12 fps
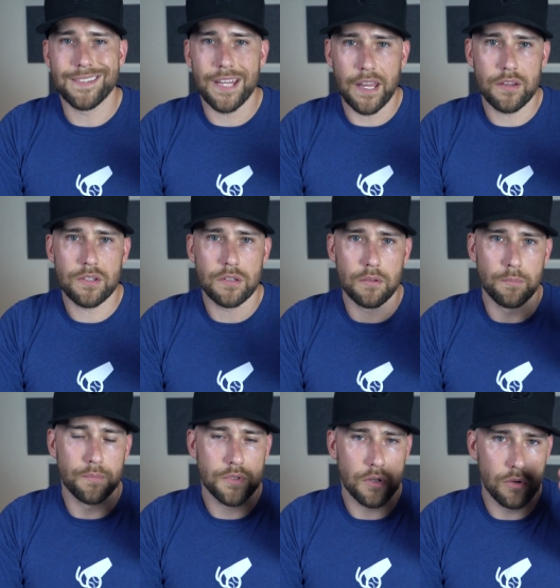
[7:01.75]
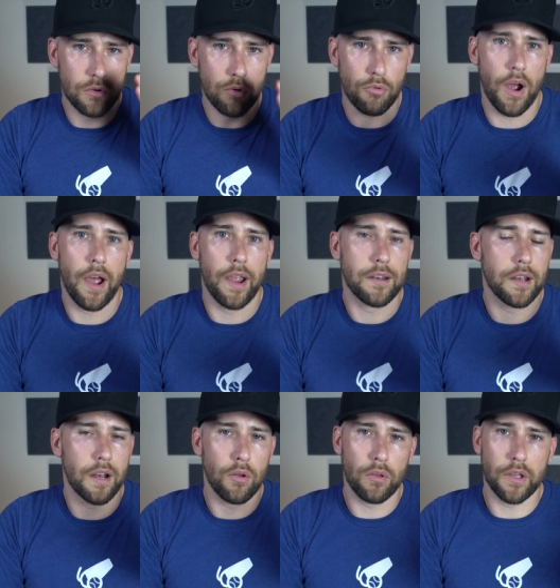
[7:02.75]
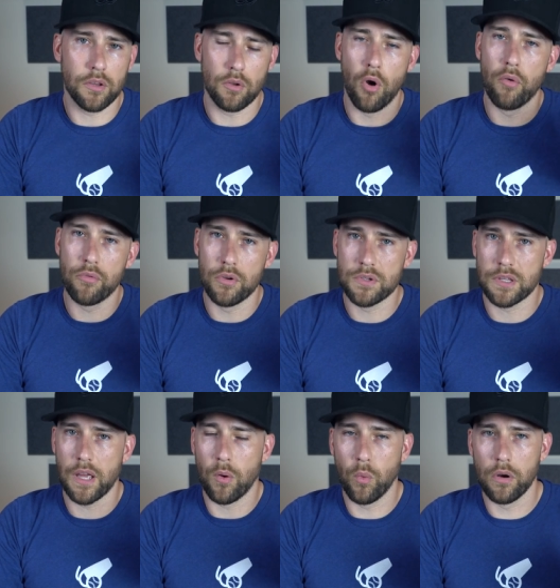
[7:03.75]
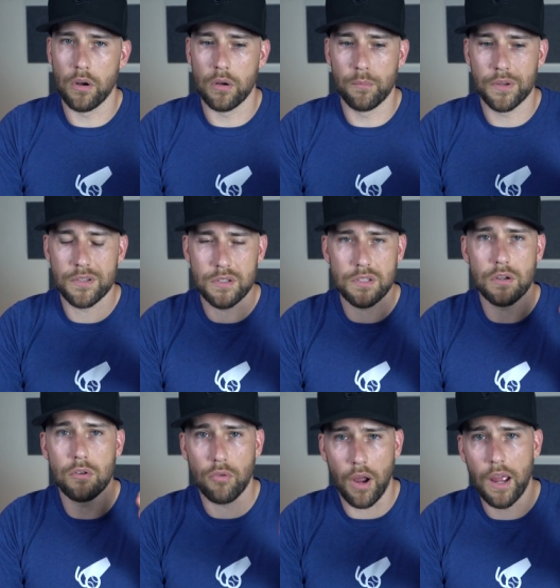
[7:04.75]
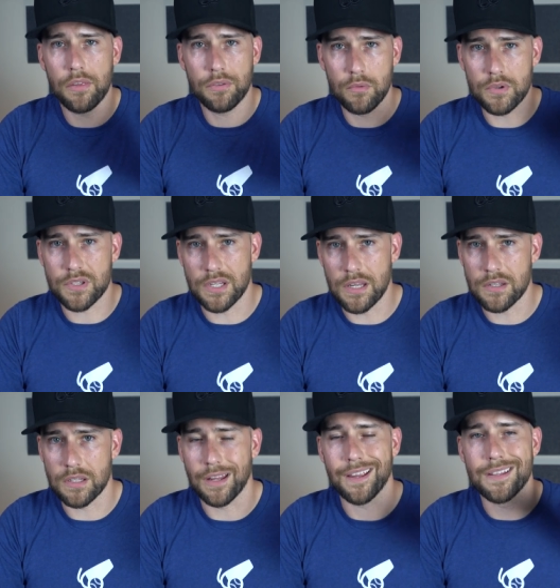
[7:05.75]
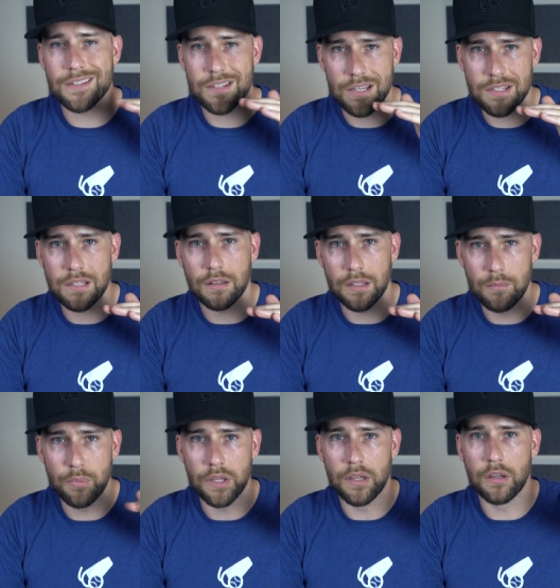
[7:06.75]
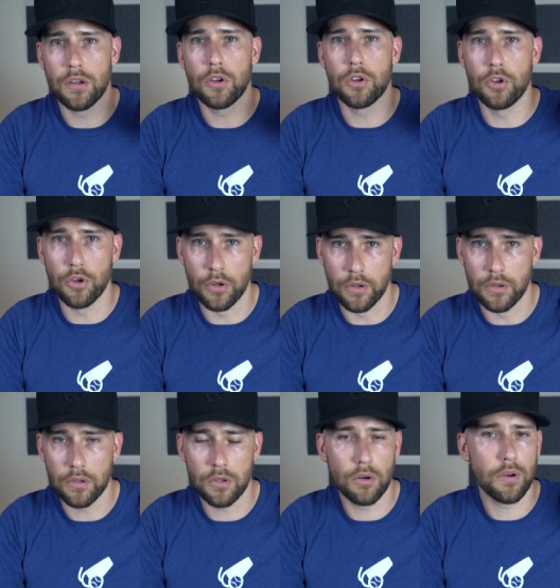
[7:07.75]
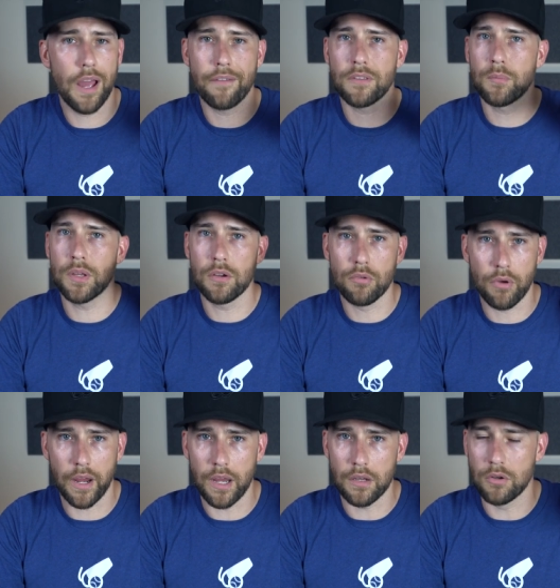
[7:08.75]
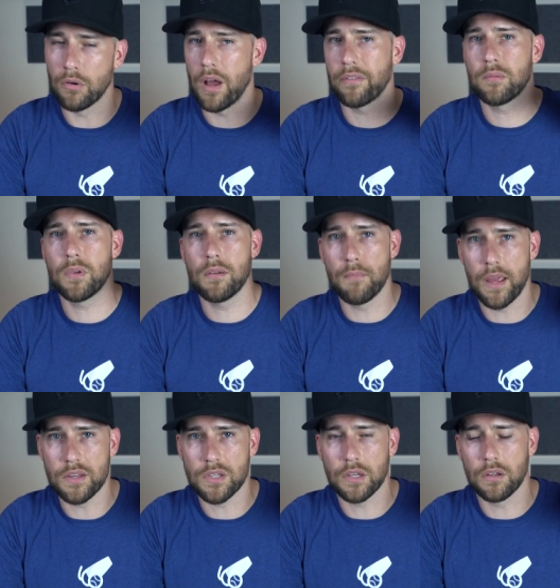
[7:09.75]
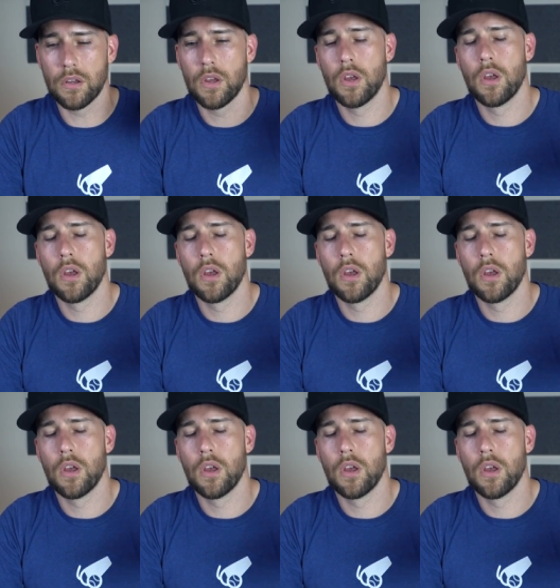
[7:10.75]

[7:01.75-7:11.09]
it takes to to grind and I don't like overusing that word but just to grind through a season and consistently be good. You don't have to be great, you don't have to be amazing.